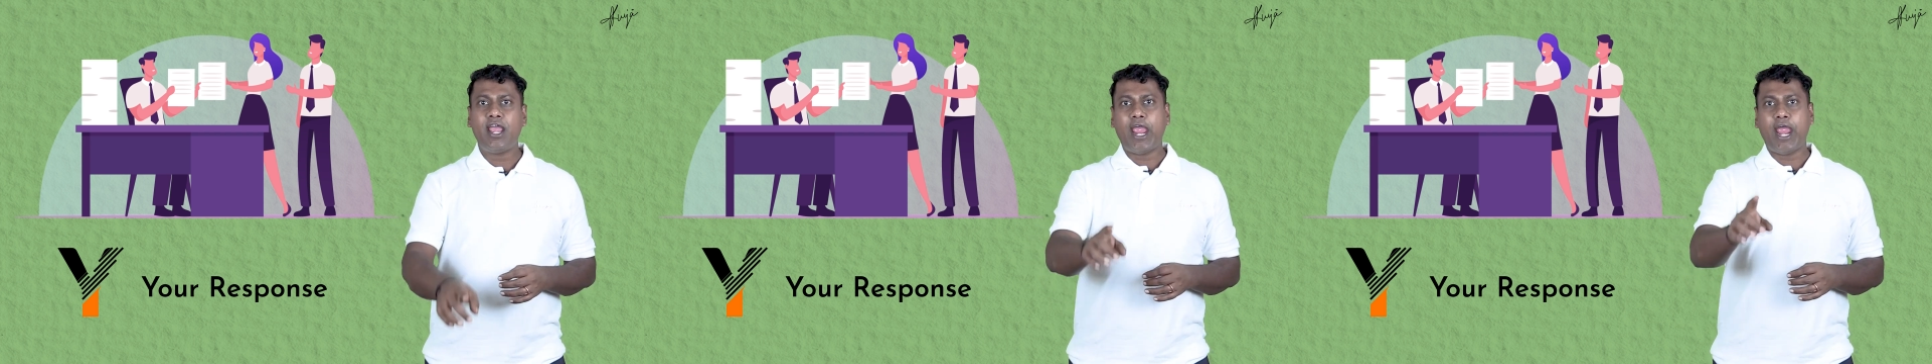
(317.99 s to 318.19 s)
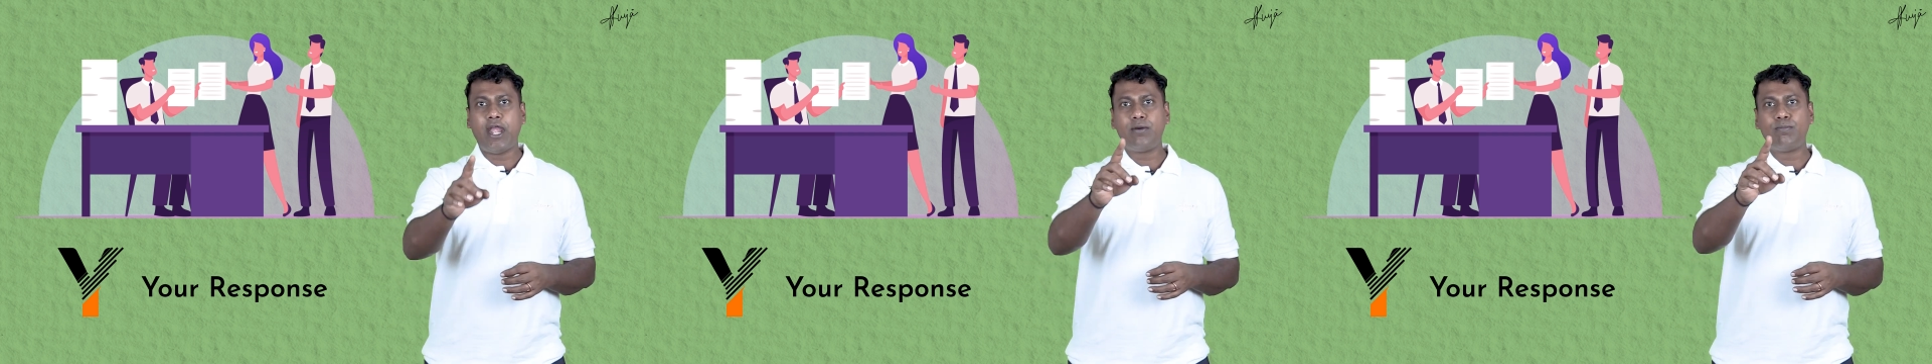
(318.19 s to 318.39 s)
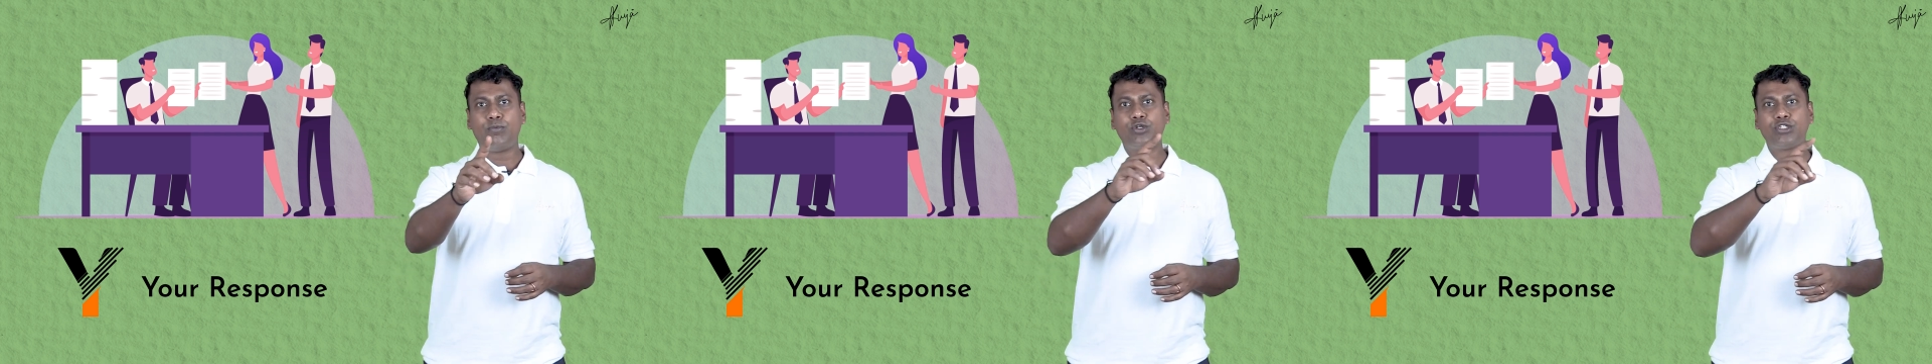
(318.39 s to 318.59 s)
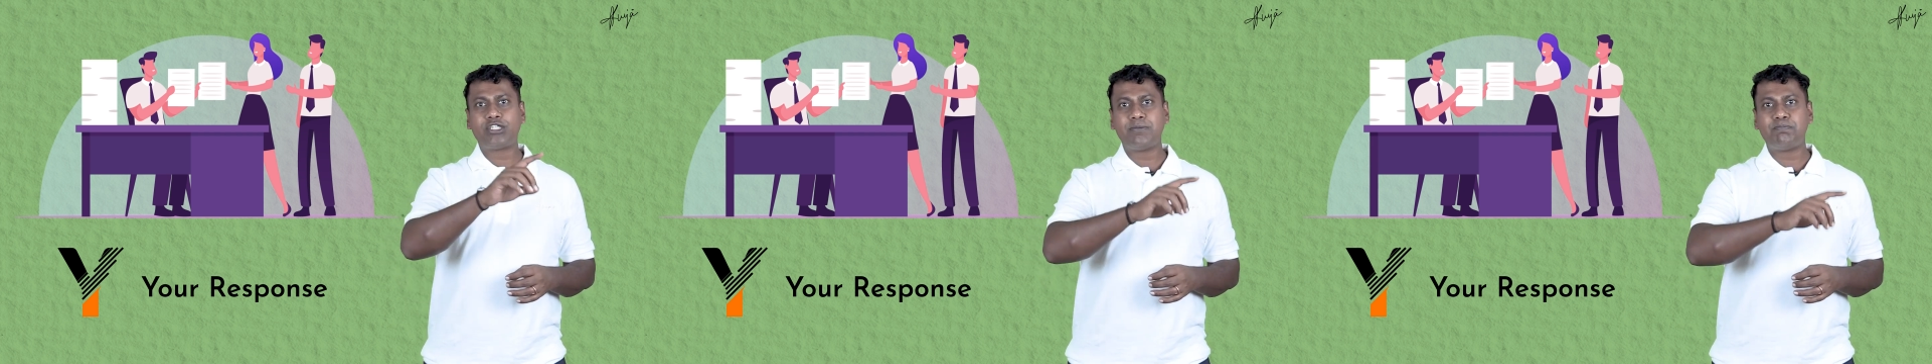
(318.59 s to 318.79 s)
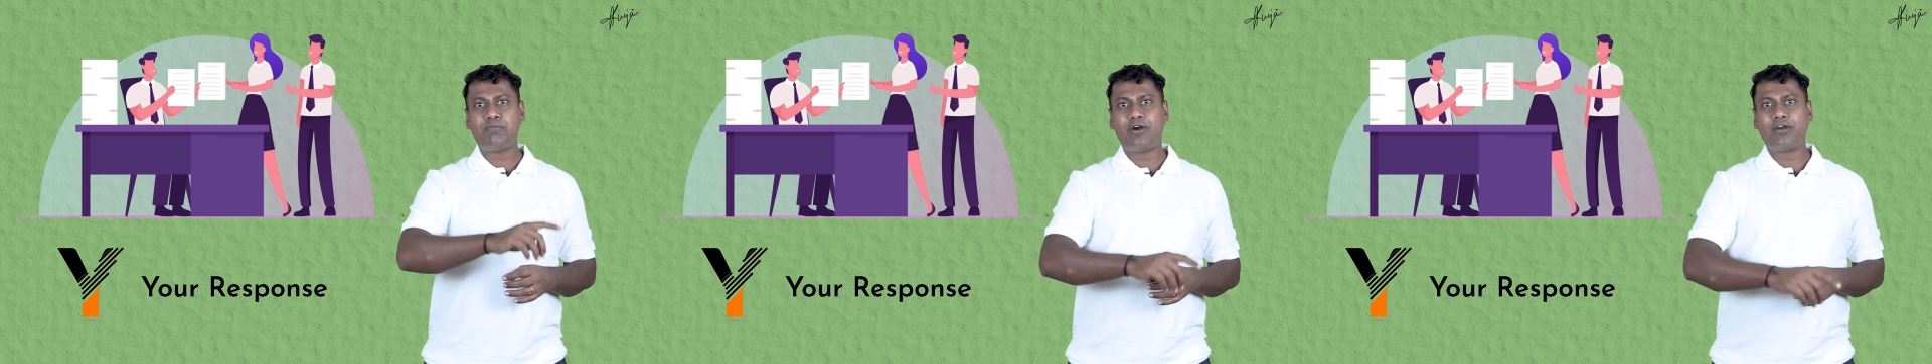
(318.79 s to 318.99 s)
and most
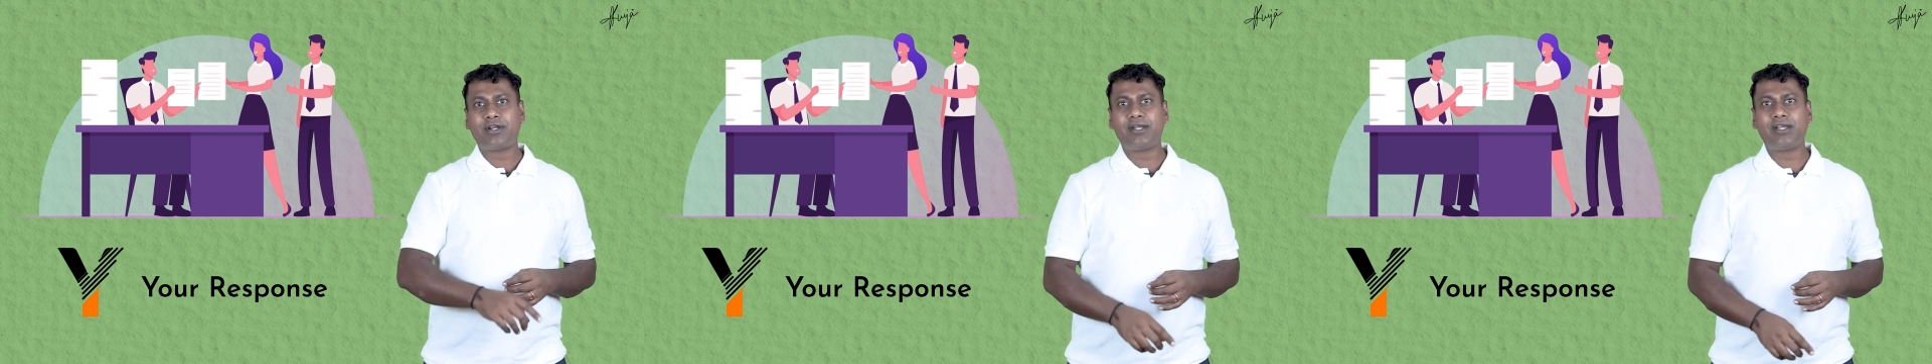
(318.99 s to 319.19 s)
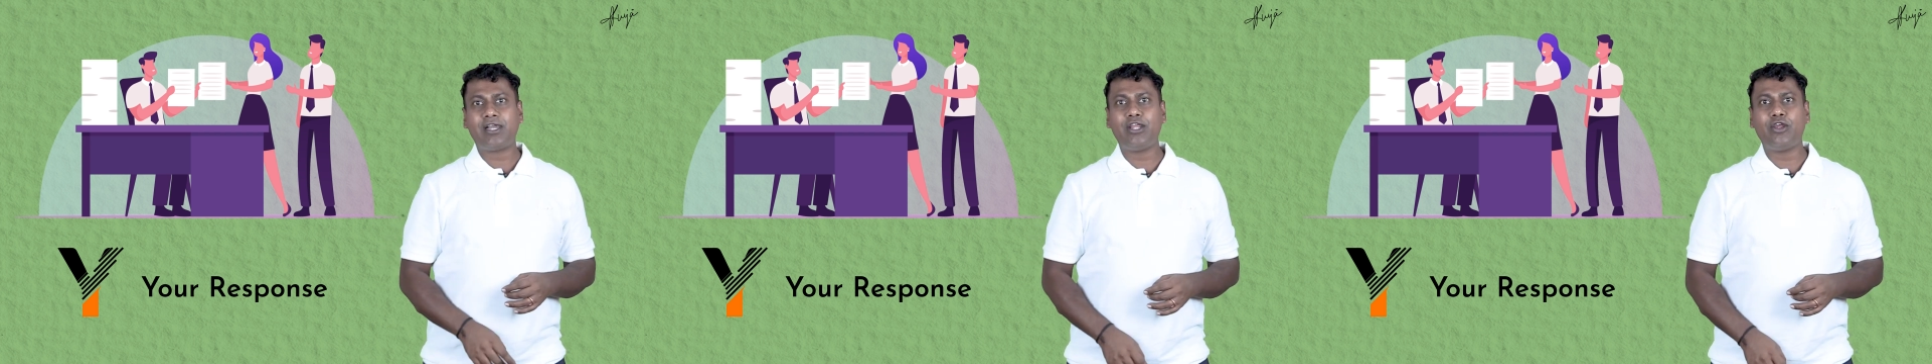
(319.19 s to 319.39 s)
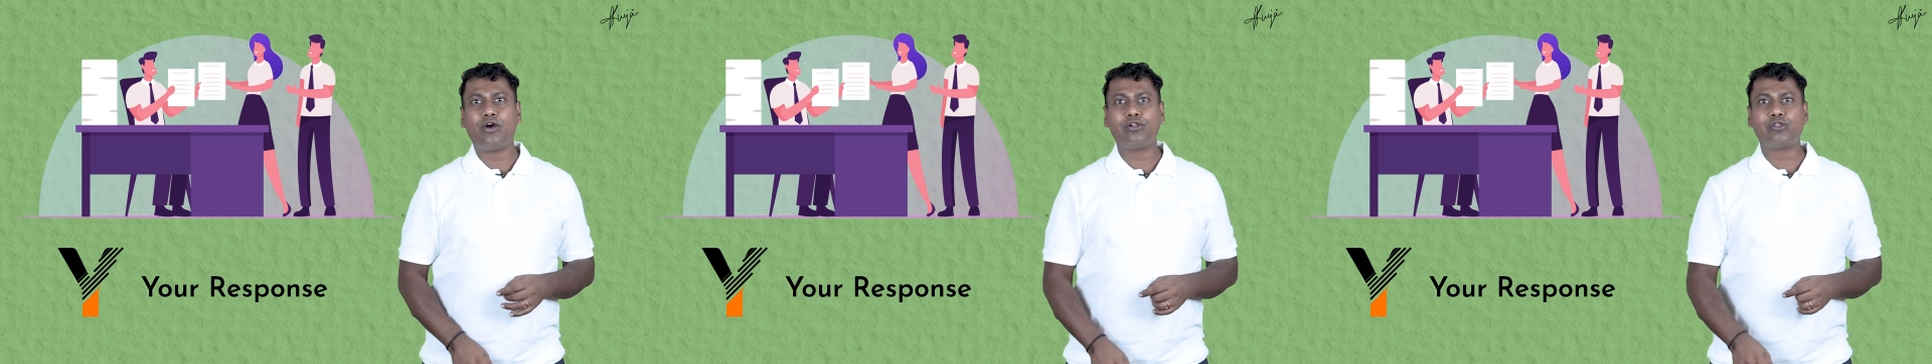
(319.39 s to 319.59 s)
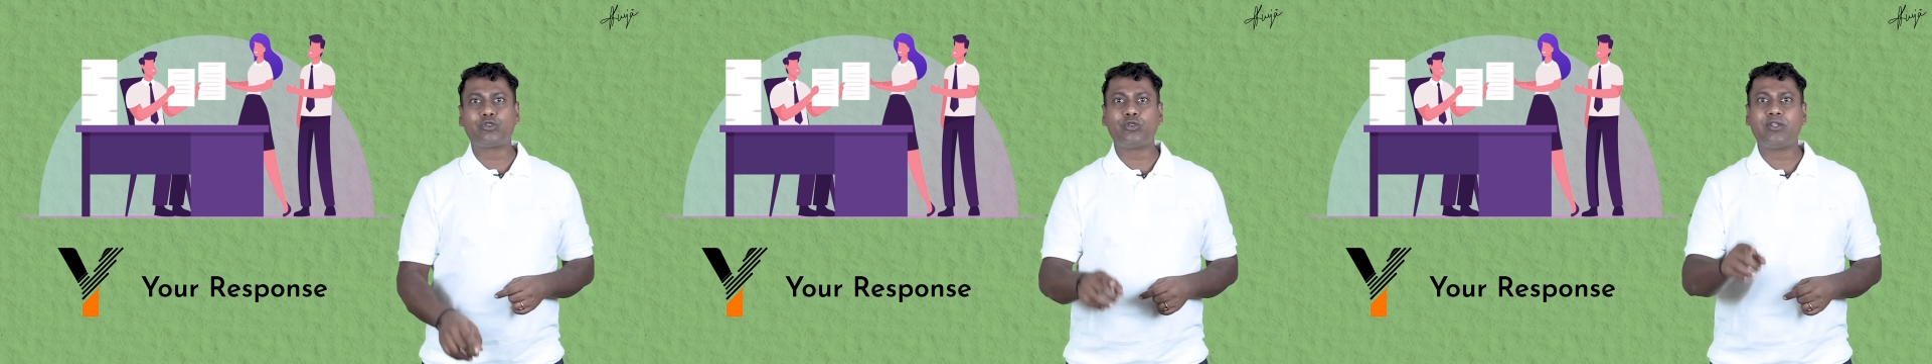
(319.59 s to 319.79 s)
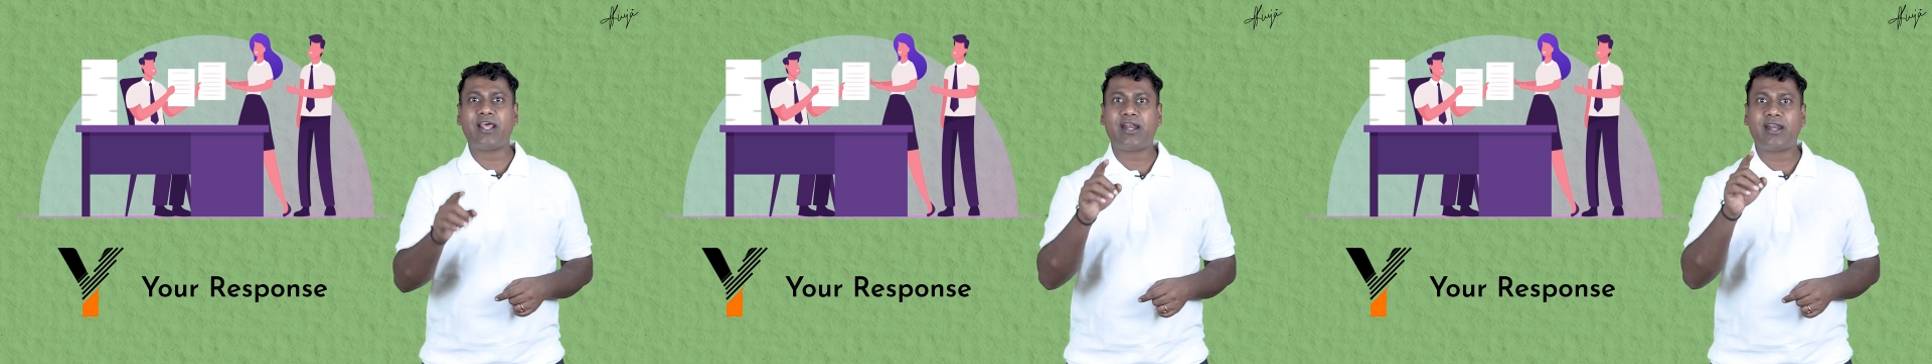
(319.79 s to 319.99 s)
importantly
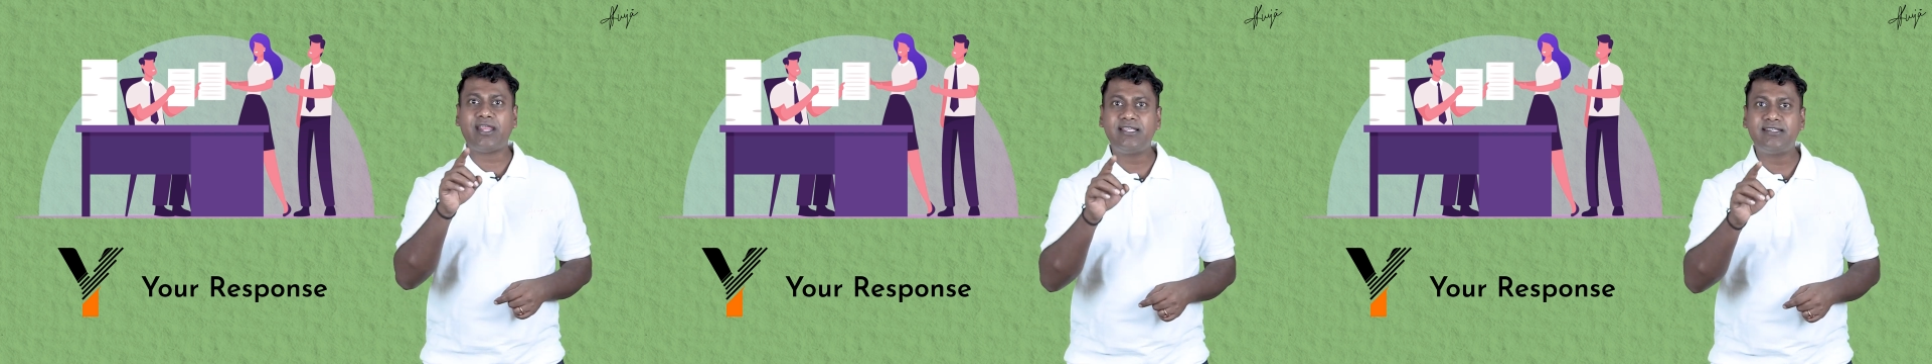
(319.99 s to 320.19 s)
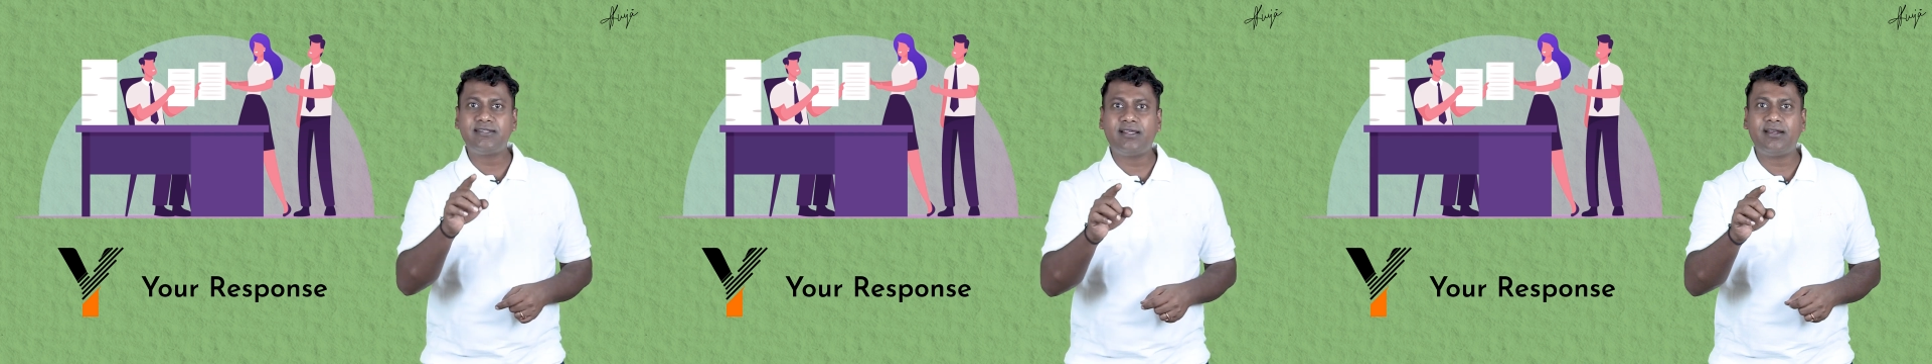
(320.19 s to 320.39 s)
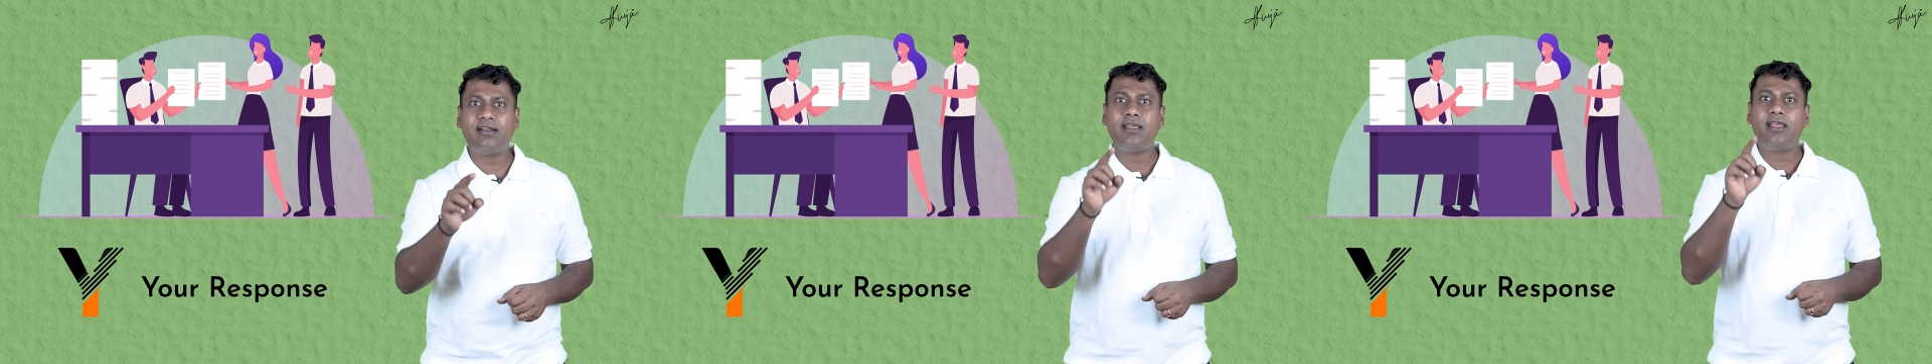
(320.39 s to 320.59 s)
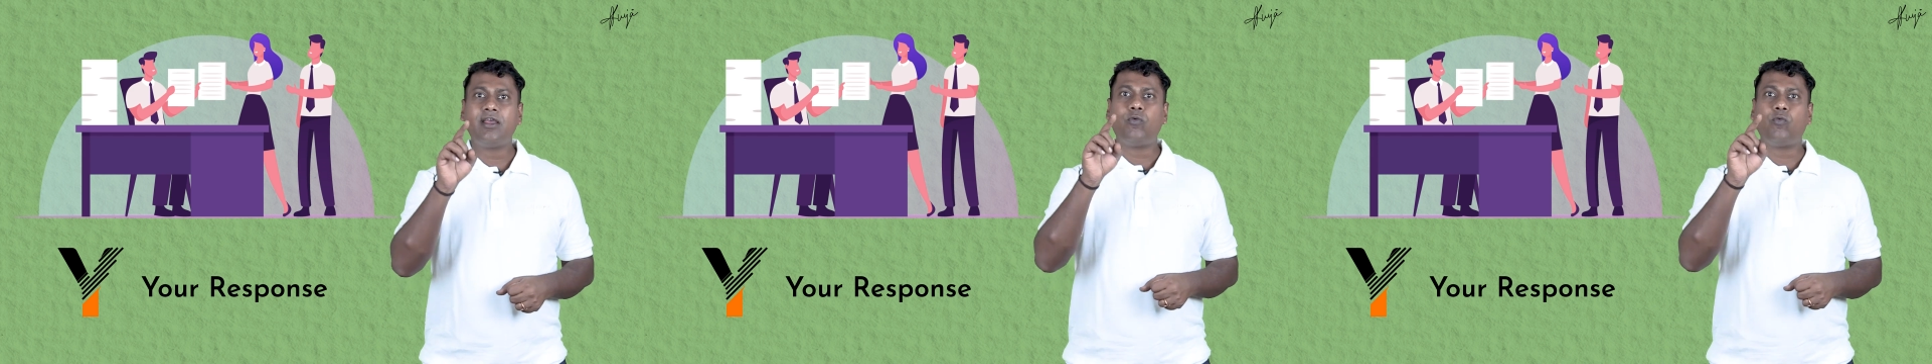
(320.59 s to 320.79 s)
also the reason